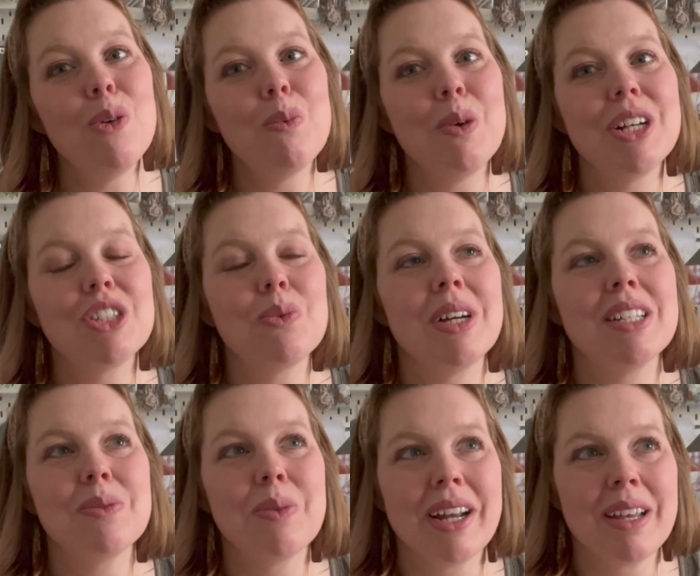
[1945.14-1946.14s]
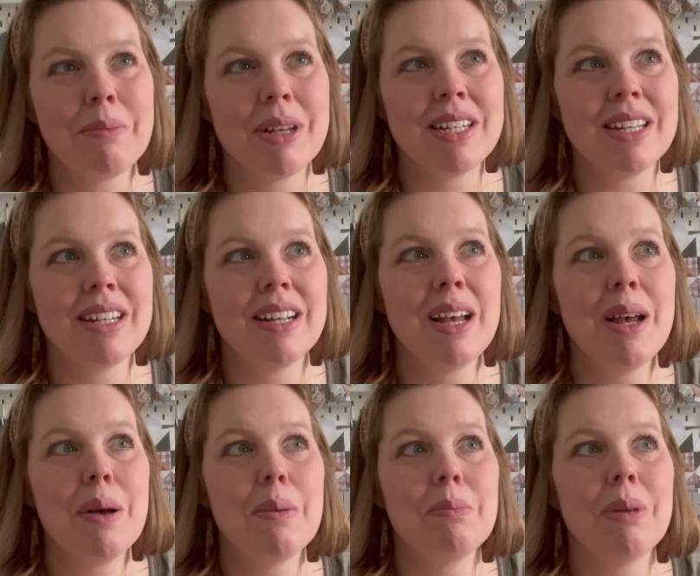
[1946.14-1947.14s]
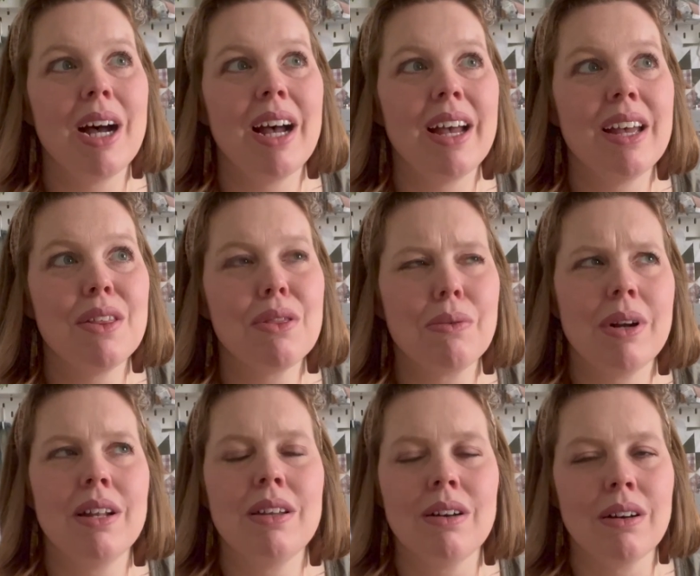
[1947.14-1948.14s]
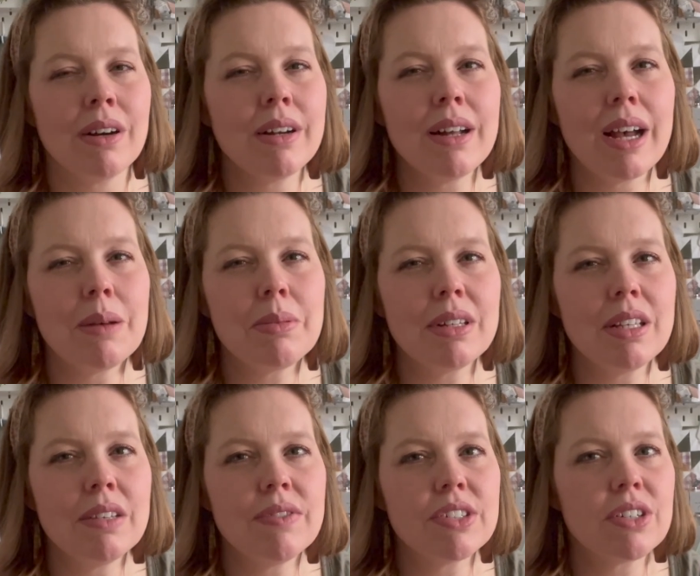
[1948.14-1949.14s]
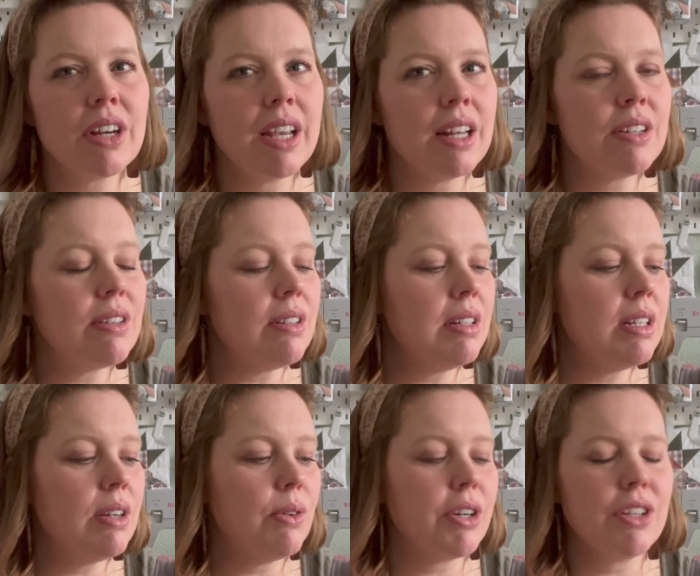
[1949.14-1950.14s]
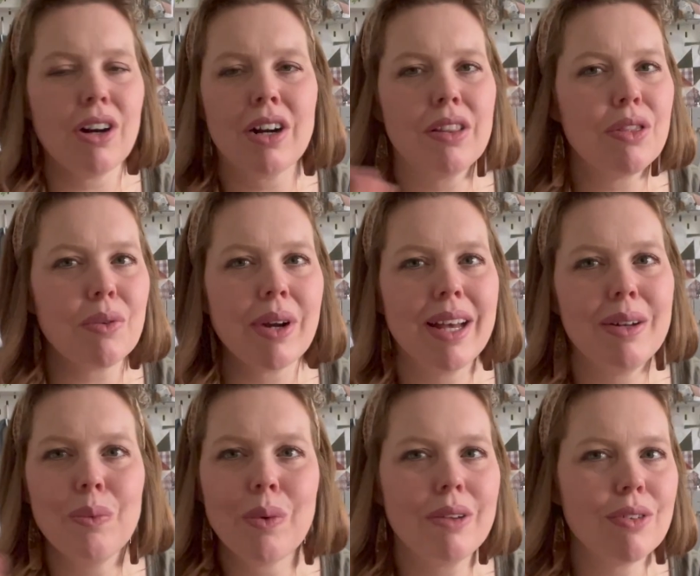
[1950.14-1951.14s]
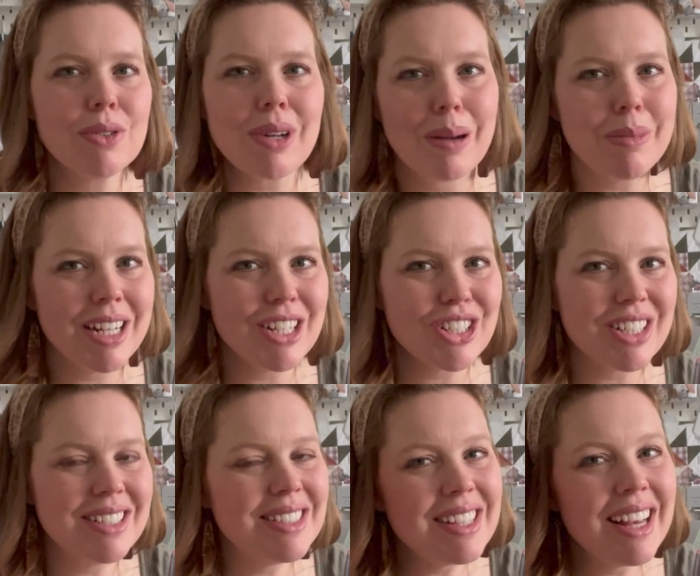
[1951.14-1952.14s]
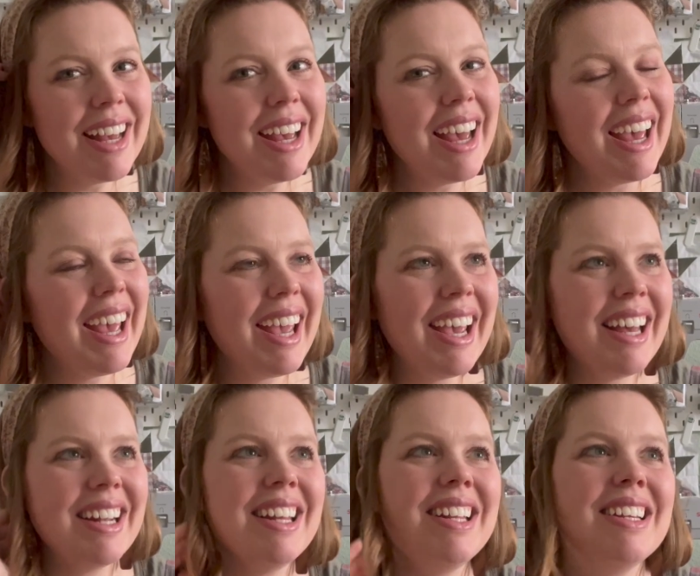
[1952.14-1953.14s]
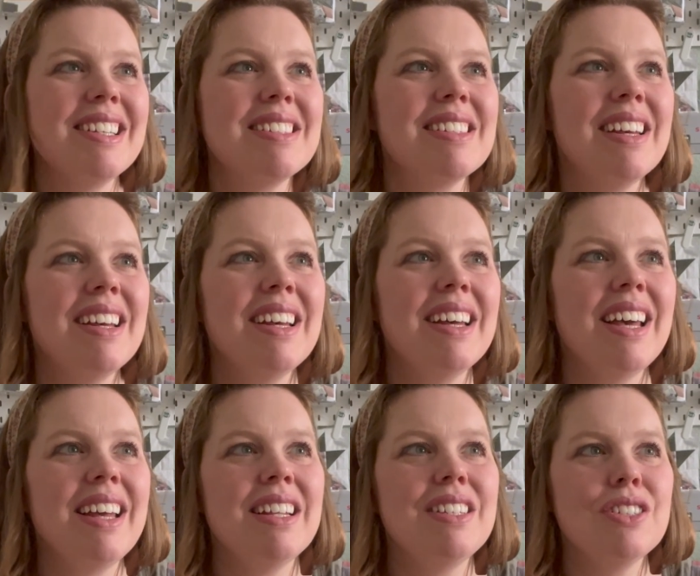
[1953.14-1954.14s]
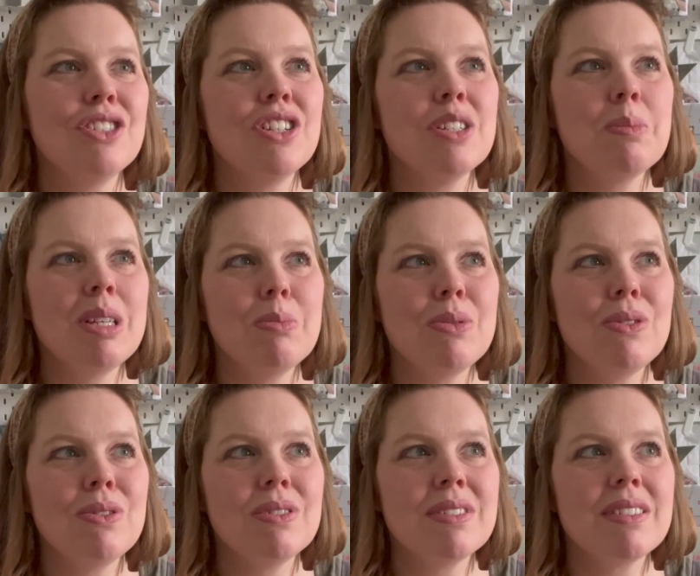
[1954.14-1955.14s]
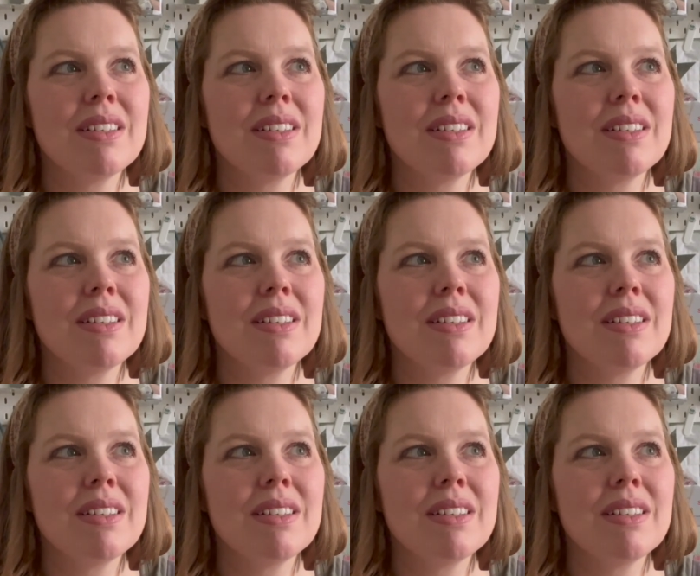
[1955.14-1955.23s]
which was recommended by Thread and Yarn, I believe is her handle, or Yarn and Thread, one of those combinations. And it is an Indigenous people's